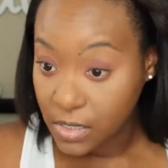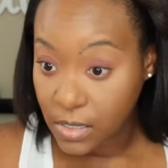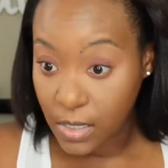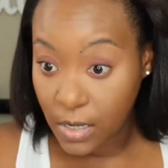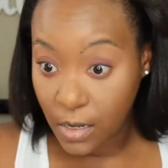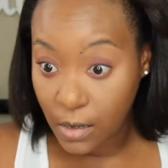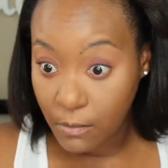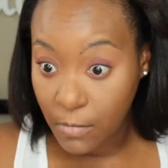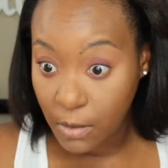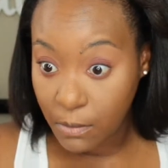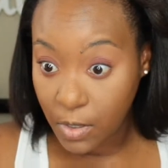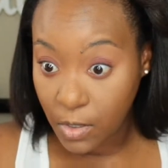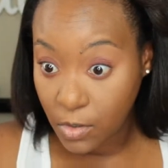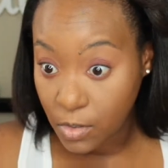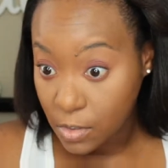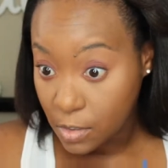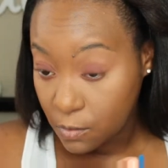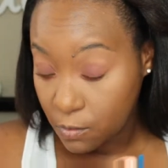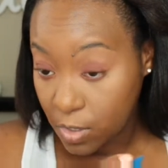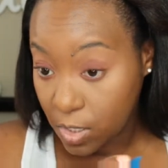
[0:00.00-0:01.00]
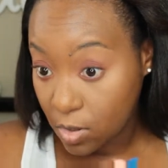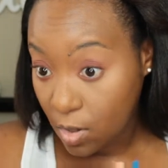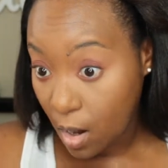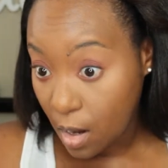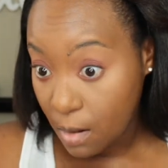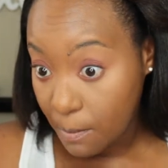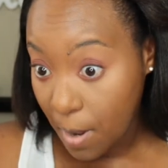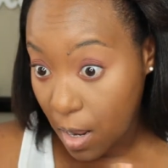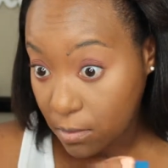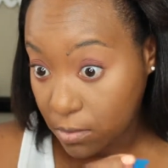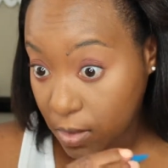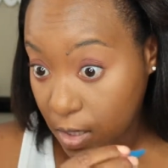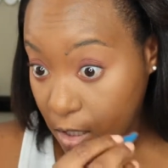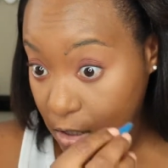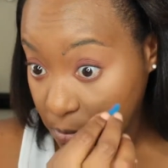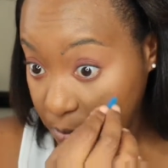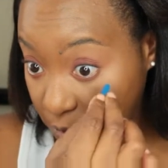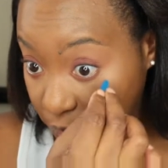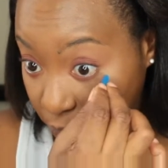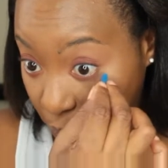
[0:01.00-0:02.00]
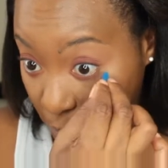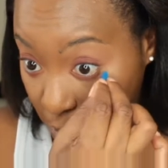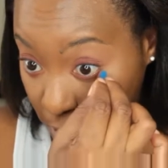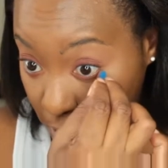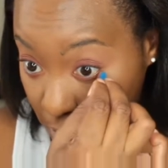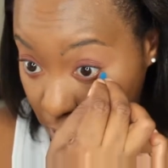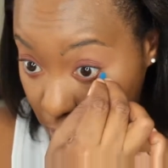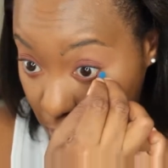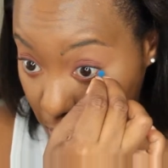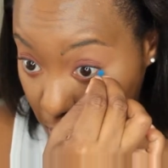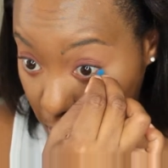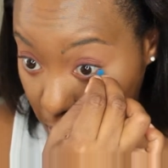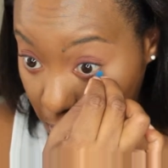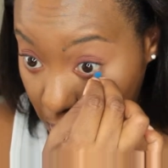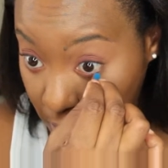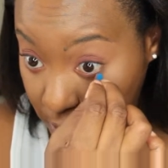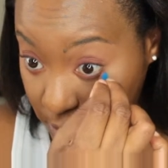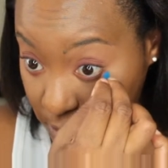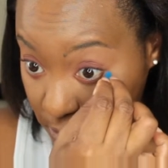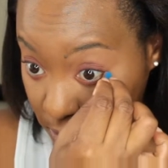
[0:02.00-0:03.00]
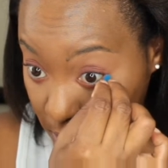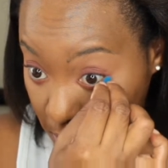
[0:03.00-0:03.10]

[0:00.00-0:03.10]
No, maybe you sure you thought about this before you did this.